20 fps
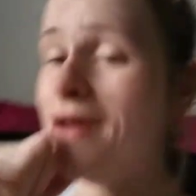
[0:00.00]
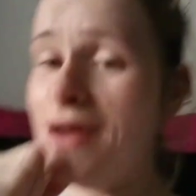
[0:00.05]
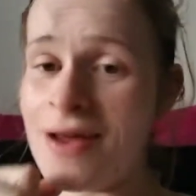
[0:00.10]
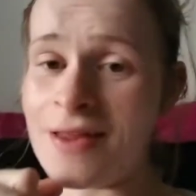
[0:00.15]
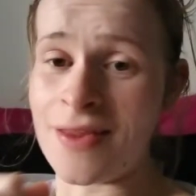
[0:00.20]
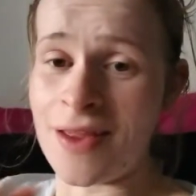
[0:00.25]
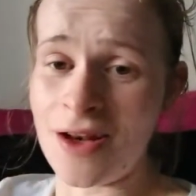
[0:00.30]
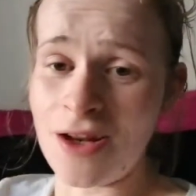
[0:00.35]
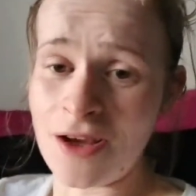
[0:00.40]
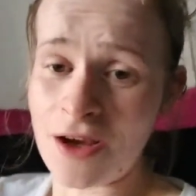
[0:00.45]

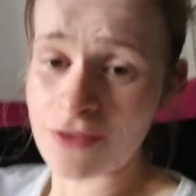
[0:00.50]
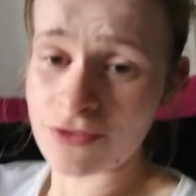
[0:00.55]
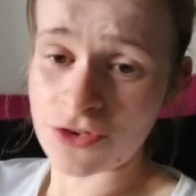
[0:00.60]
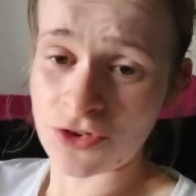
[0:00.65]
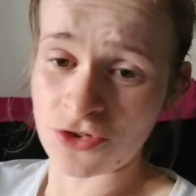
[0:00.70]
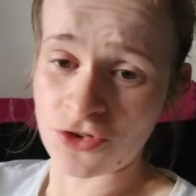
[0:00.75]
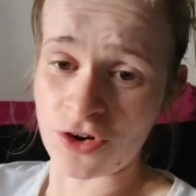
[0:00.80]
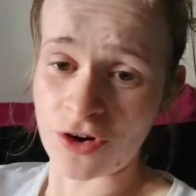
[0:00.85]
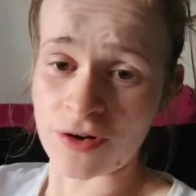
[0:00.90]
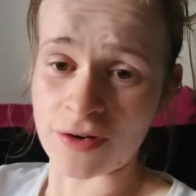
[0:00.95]
And then you have
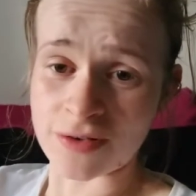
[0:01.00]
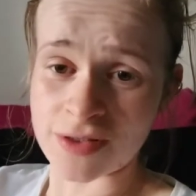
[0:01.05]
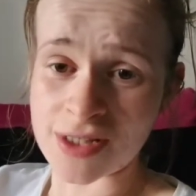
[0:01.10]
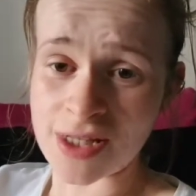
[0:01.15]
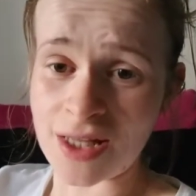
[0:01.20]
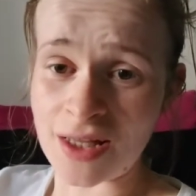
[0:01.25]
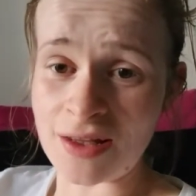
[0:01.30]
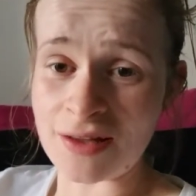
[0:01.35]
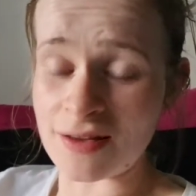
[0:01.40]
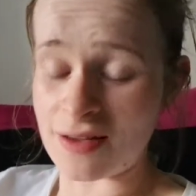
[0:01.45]
to try not
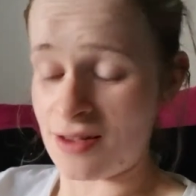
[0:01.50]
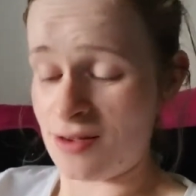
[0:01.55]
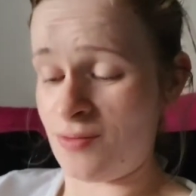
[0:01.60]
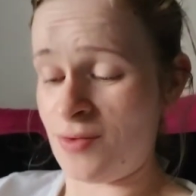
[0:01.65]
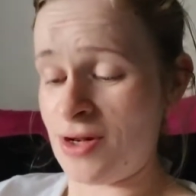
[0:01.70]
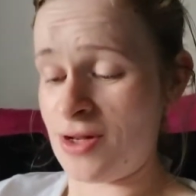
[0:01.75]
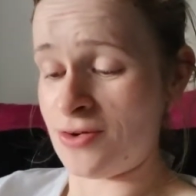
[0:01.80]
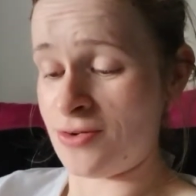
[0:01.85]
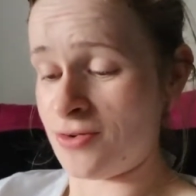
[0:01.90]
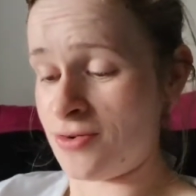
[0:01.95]
to eat it
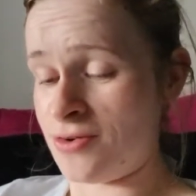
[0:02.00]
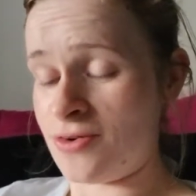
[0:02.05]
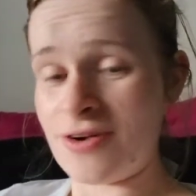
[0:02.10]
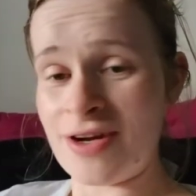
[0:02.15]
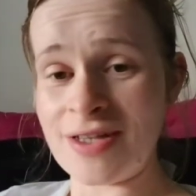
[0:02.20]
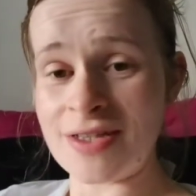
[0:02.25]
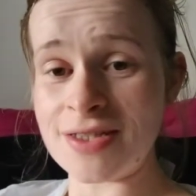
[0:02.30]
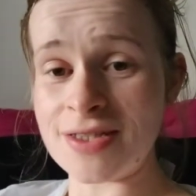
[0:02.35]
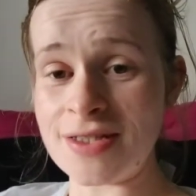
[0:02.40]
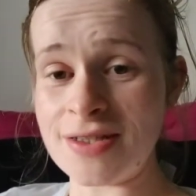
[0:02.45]
while you're
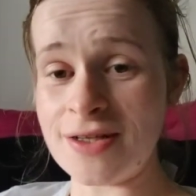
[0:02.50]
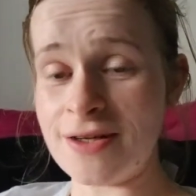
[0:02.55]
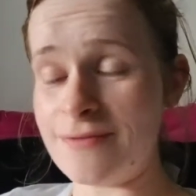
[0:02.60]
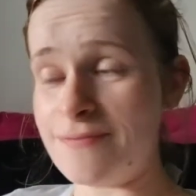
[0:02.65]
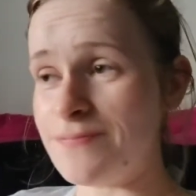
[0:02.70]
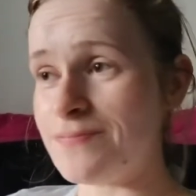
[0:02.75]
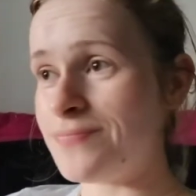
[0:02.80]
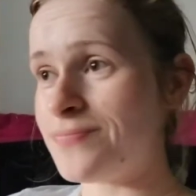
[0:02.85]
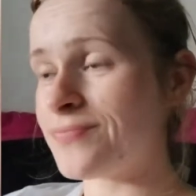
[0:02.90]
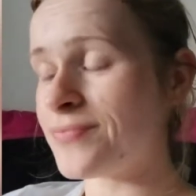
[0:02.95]
grating
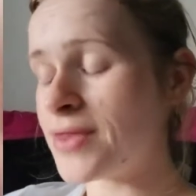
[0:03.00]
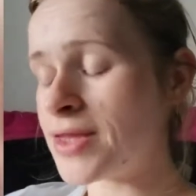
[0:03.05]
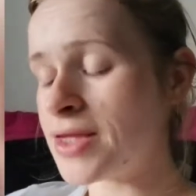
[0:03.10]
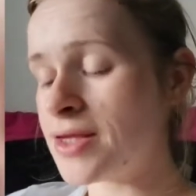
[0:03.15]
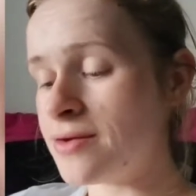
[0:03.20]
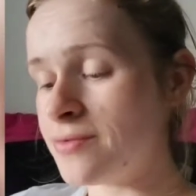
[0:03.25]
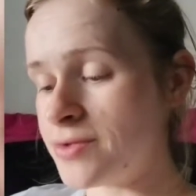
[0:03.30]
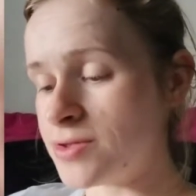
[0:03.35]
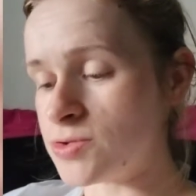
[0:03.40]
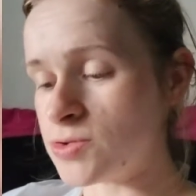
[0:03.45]
it,
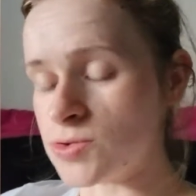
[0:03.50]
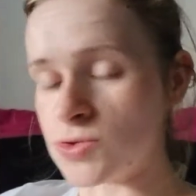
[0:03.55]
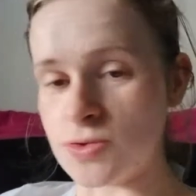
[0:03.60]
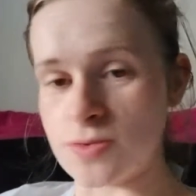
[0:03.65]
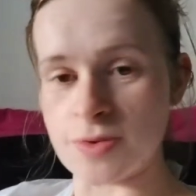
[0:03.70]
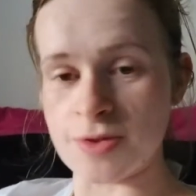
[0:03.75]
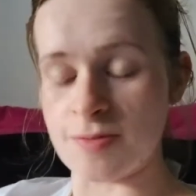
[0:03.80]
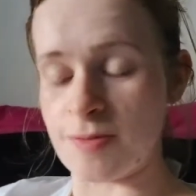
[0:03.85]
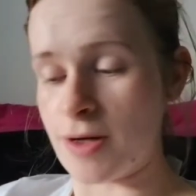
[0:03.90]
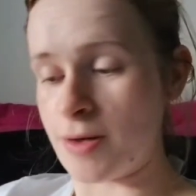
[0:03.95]
which is
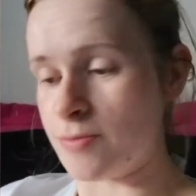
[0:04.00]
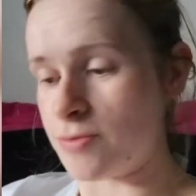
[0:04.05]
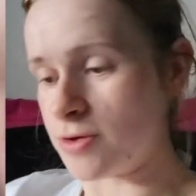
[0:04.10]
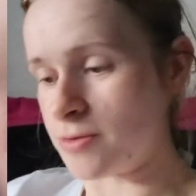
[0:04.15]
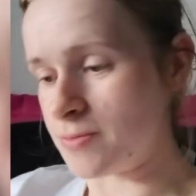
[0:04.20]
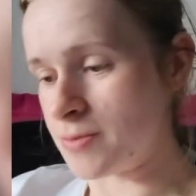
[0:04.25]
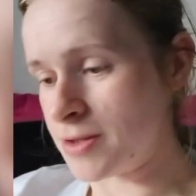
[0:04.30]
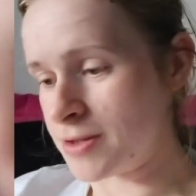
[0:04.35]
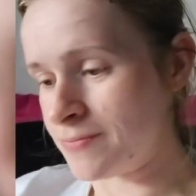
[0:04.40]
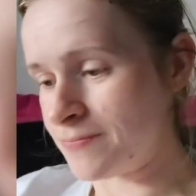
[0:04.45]
always my
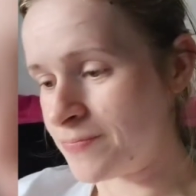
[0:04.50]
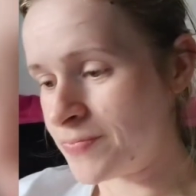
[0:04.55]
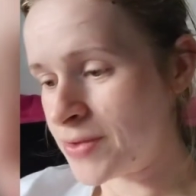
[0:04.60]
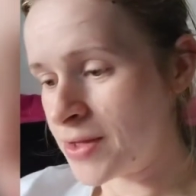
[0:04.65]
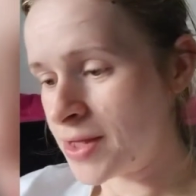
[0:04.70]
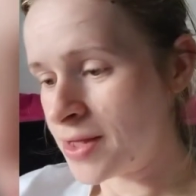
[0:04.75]
problem.